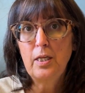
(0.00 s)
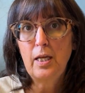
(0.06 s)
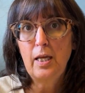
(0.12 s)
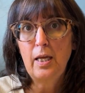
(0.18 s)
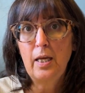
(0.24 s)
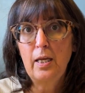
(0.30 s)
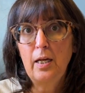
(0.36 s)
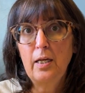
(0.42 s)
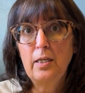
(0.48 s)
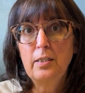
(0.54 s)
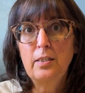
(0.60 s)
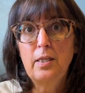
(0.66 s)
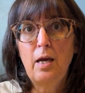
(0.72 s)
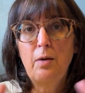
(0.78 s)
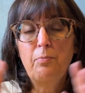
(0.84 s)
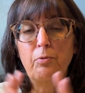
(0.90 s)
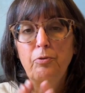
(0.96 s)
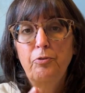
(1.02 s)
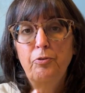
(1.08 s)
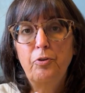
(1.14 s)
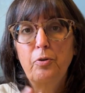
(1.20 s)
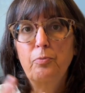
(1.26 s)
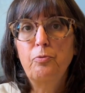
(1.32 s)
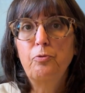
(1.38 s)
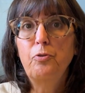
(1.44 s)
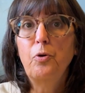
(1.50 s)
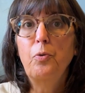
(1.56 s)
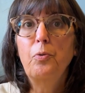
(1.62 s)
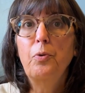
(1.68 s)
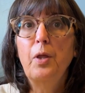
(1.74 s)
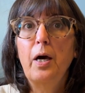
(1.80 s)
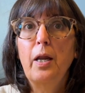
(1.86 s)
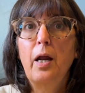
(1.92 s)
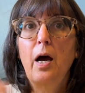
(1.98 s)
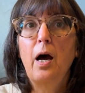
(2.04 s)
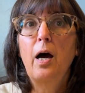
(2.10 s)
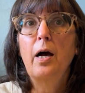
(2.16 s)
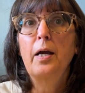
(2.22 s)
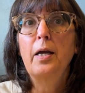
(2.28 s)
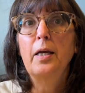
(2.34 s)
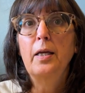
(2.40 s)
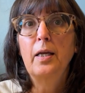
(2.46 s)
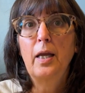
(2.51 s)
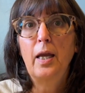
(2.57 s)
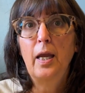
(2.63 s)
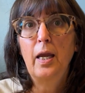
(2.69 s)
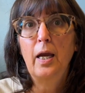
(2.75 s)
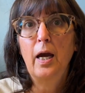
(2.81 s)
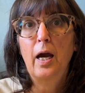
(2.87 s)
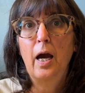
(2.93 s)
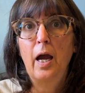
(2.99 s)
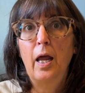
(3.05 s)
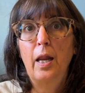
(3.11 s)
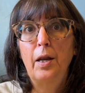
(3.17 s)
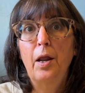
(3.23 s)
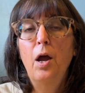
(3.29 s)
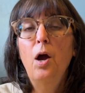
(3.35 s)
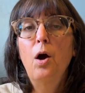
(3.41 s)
it assembles them so that I can